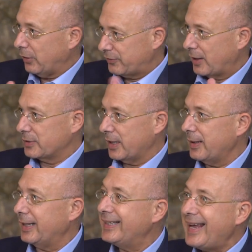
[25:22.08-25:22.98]
of our day,
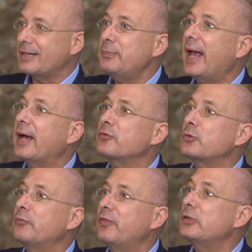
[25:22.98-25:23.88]
yet we have
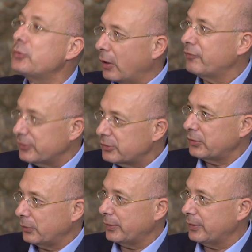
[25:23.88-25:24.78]
something to offer to
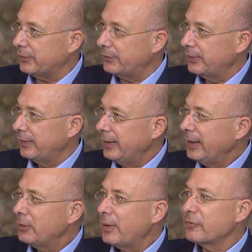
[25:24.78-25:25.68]
the world.
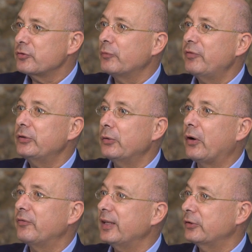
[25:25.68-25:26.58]
We have something to
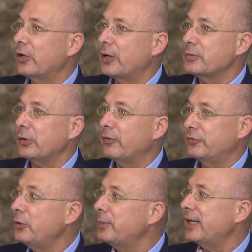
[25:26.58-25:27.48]
offer in terms
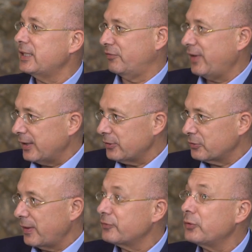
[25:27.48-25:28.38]
of humanist
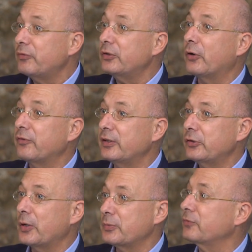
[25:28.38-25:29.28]
values. We have something to offer in
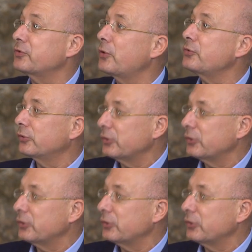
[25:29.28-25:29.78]
terms of social